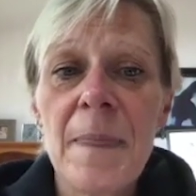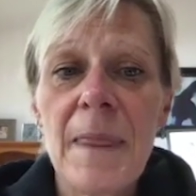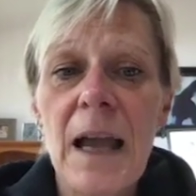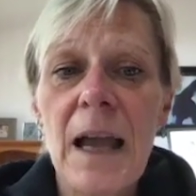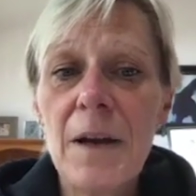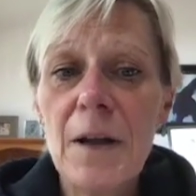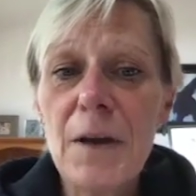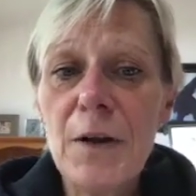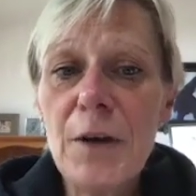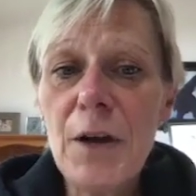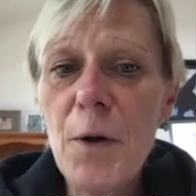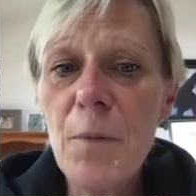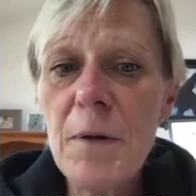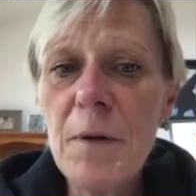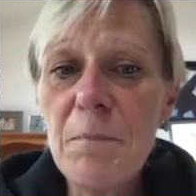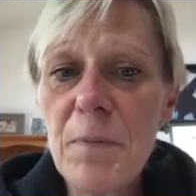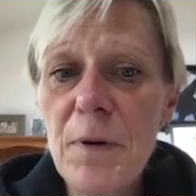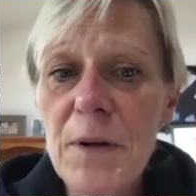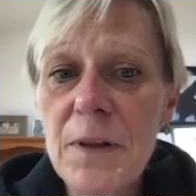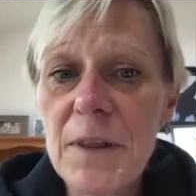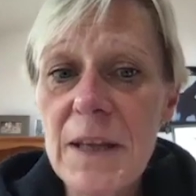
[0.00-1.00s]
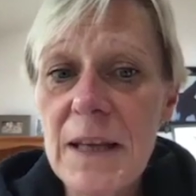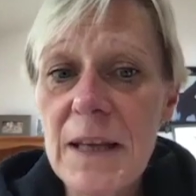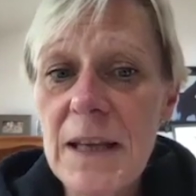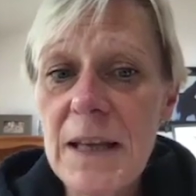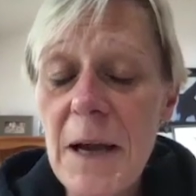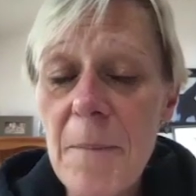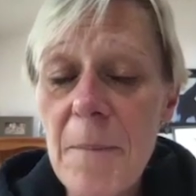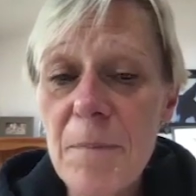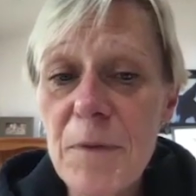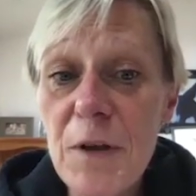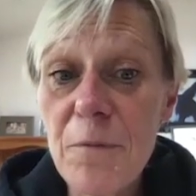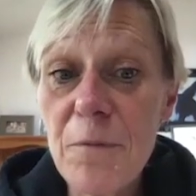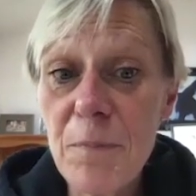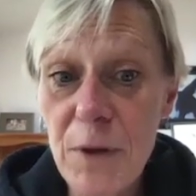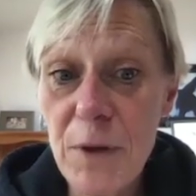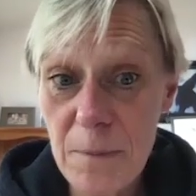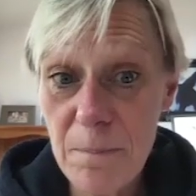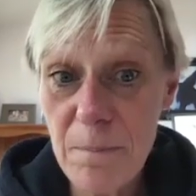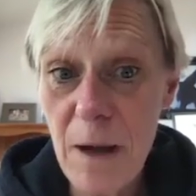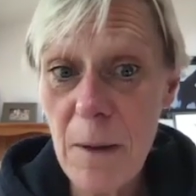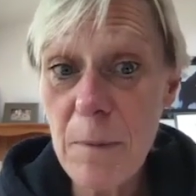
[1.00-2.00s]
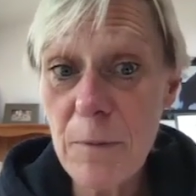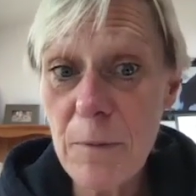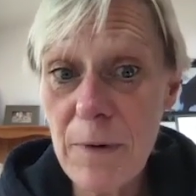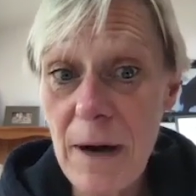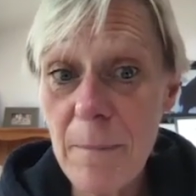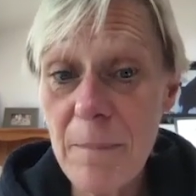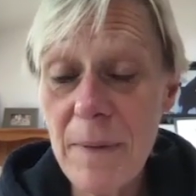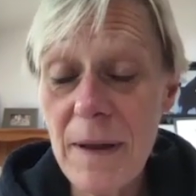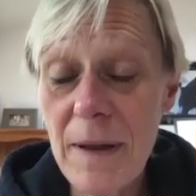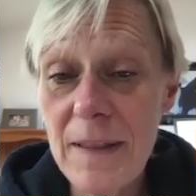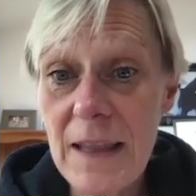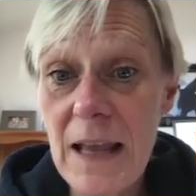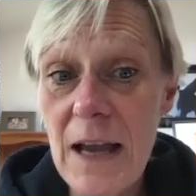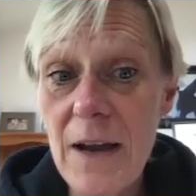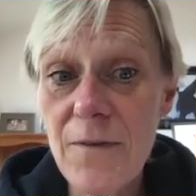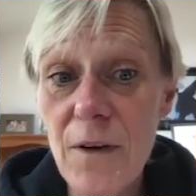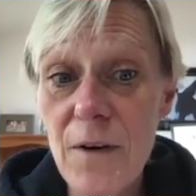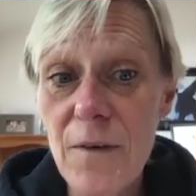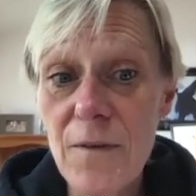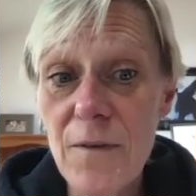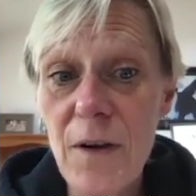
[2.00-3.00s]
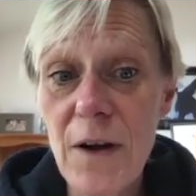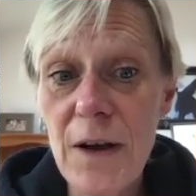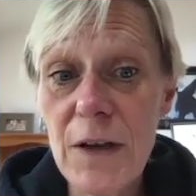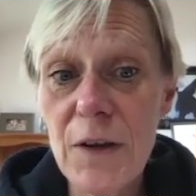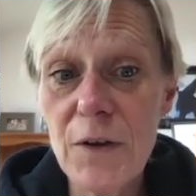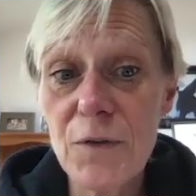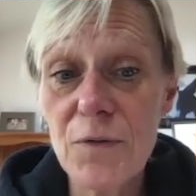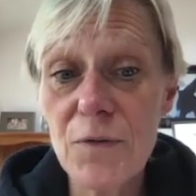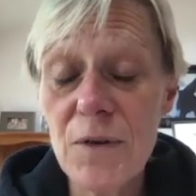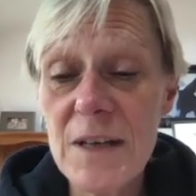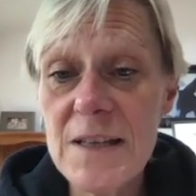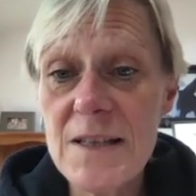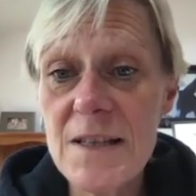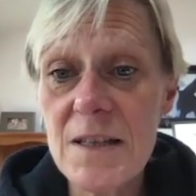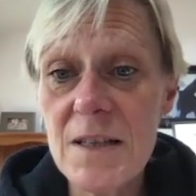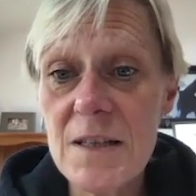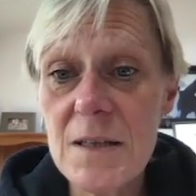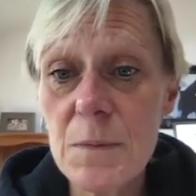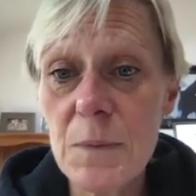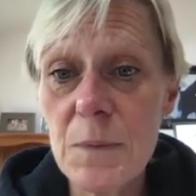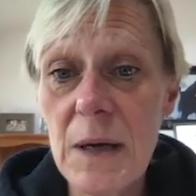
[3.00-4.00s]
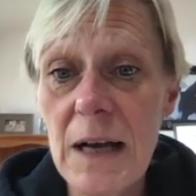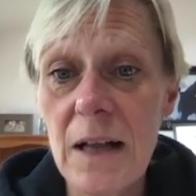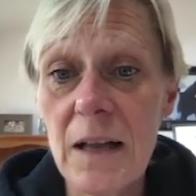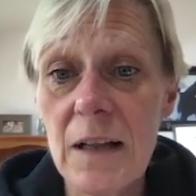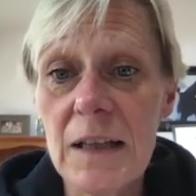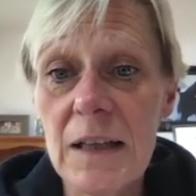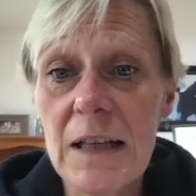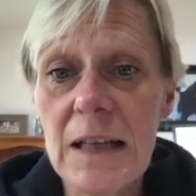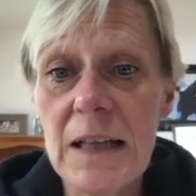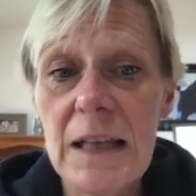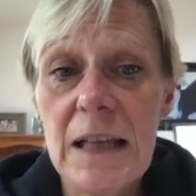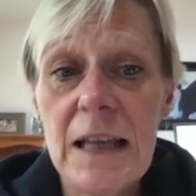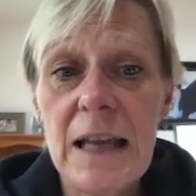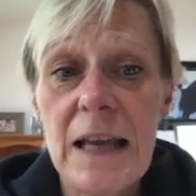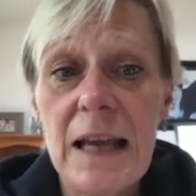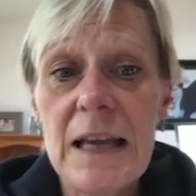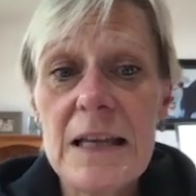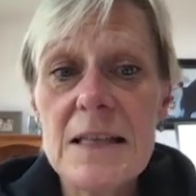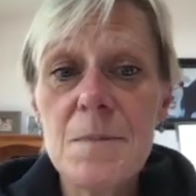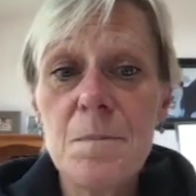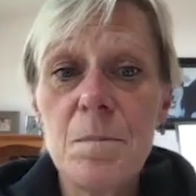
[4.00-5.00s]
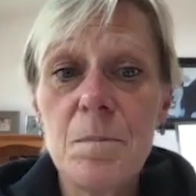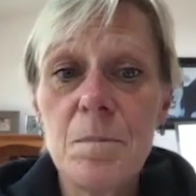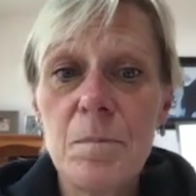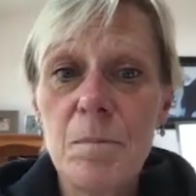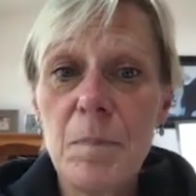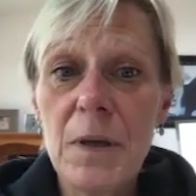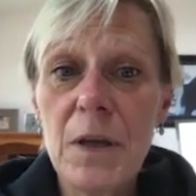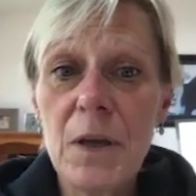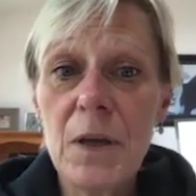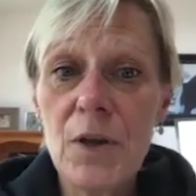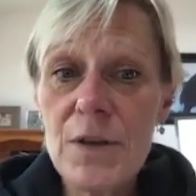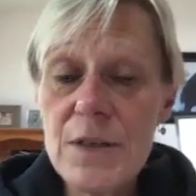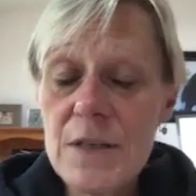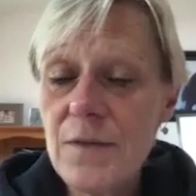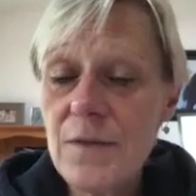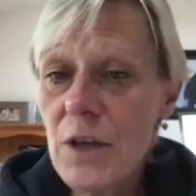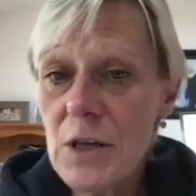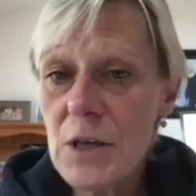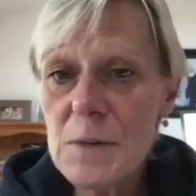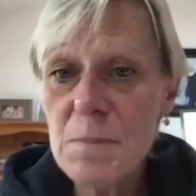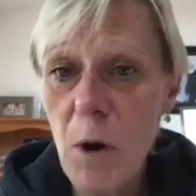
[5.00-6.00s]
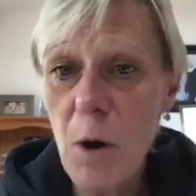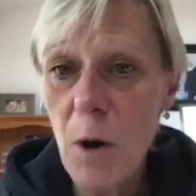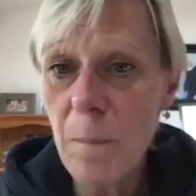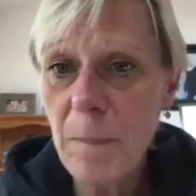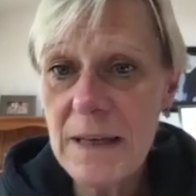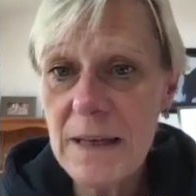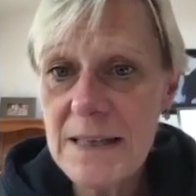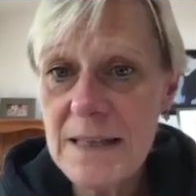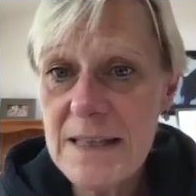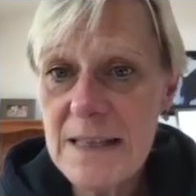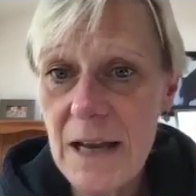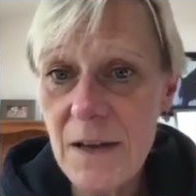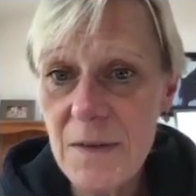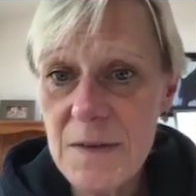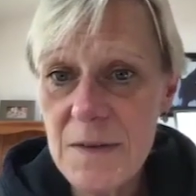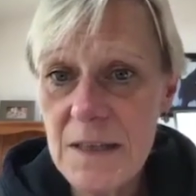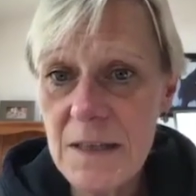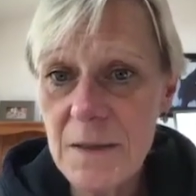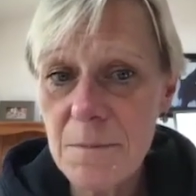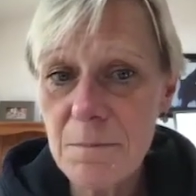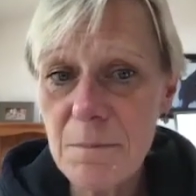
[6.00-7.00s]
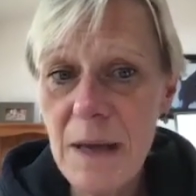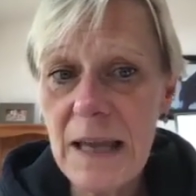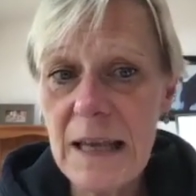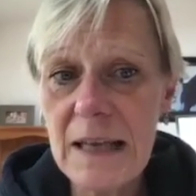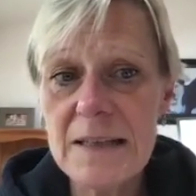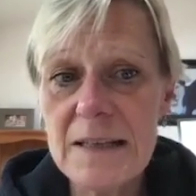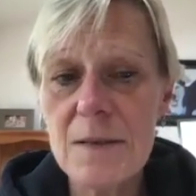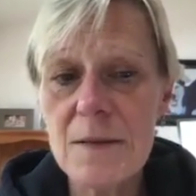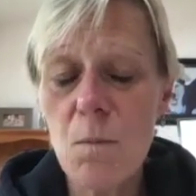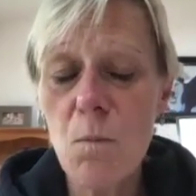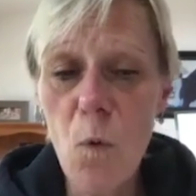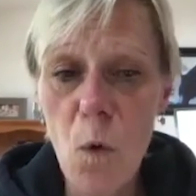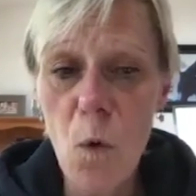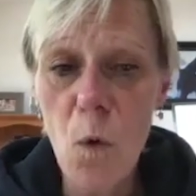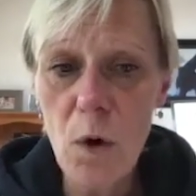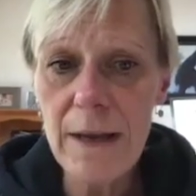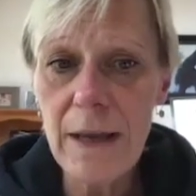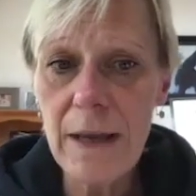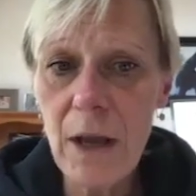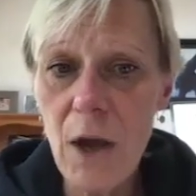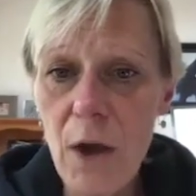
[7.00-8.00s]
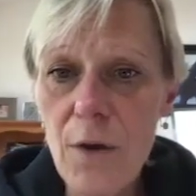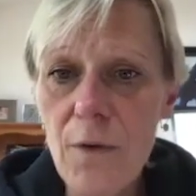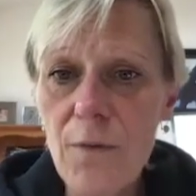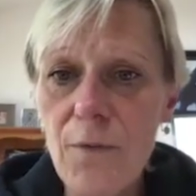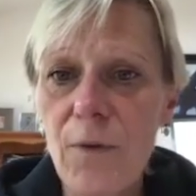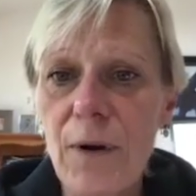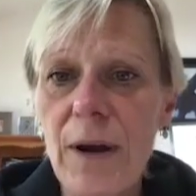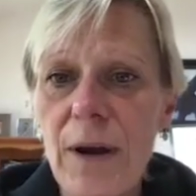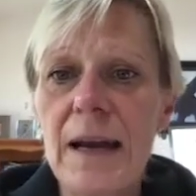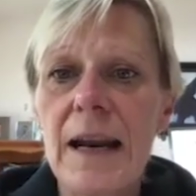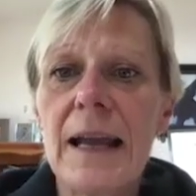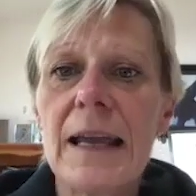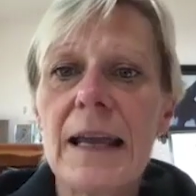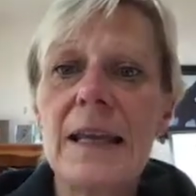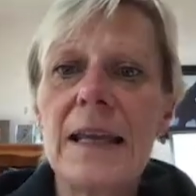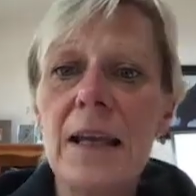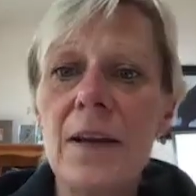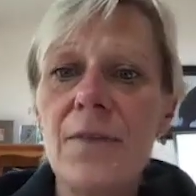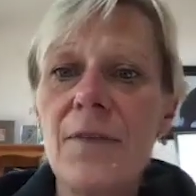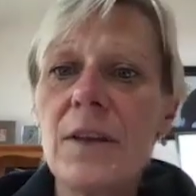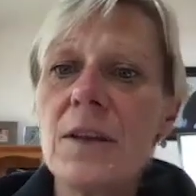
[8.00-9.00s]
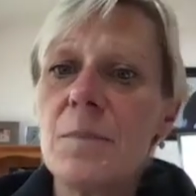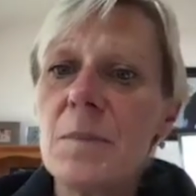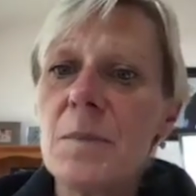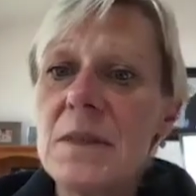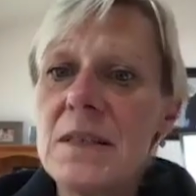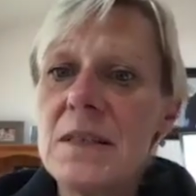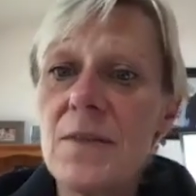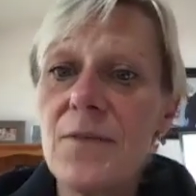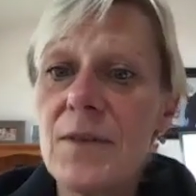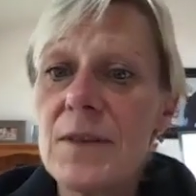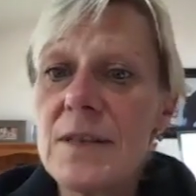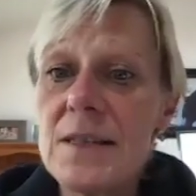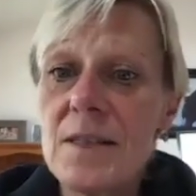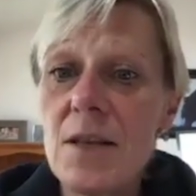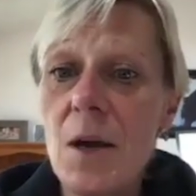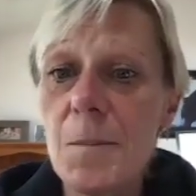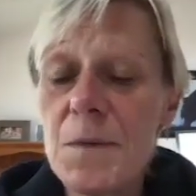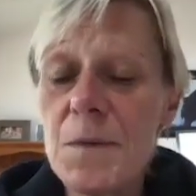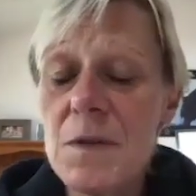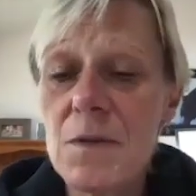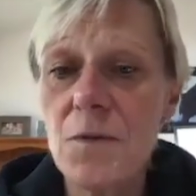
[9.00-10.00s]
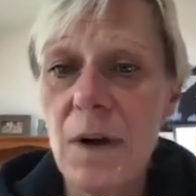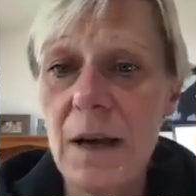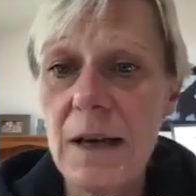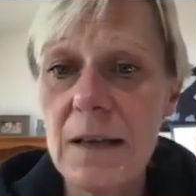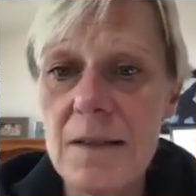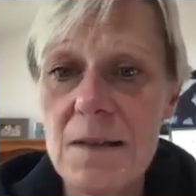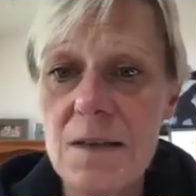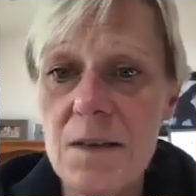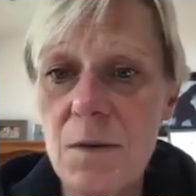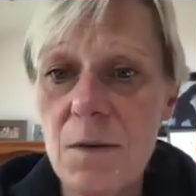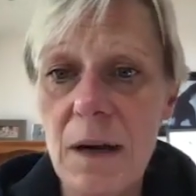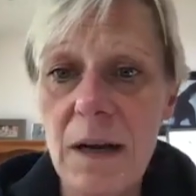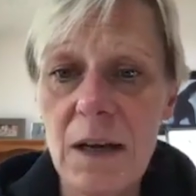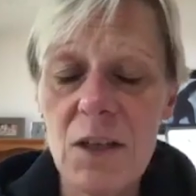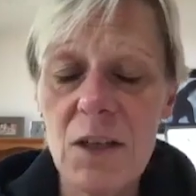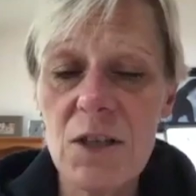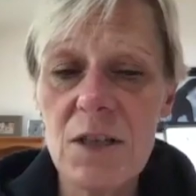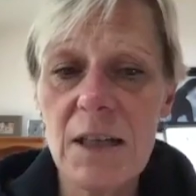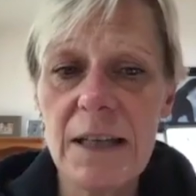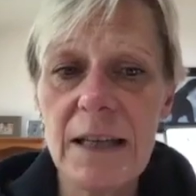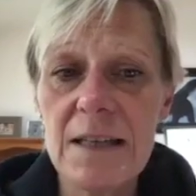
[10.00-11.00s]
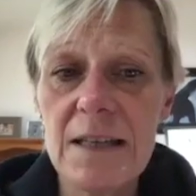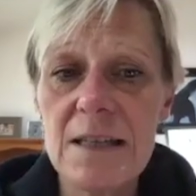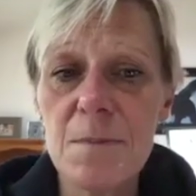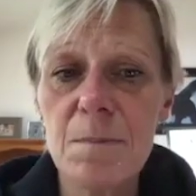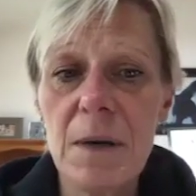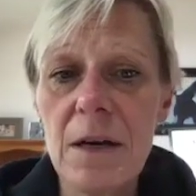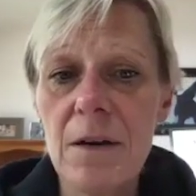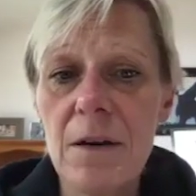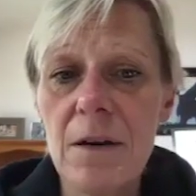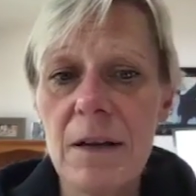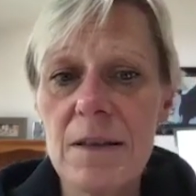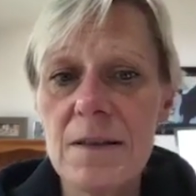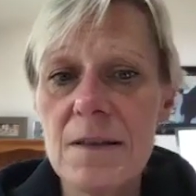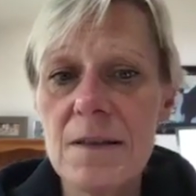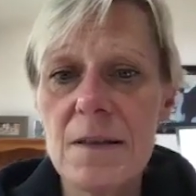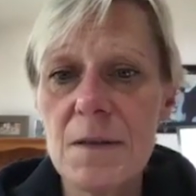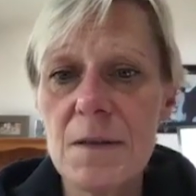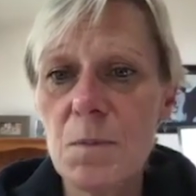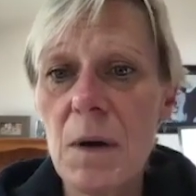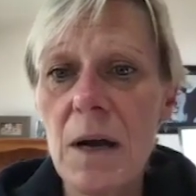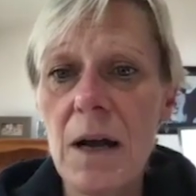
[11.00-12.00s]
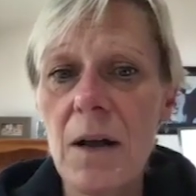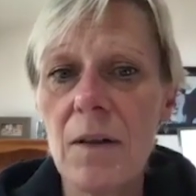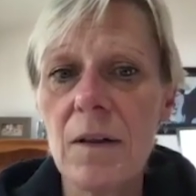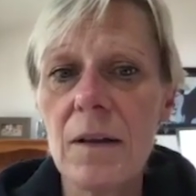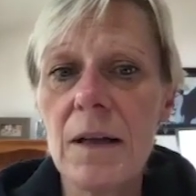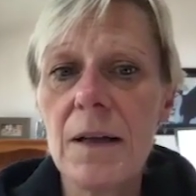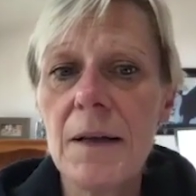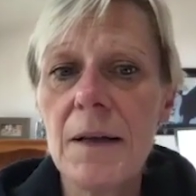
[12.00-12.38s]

And I know we've put the you've put the bubble wrap in there for a very good reason as well. Is because of those popping sounds that it makes and walking over it and giving them different substrates to actually experience as well.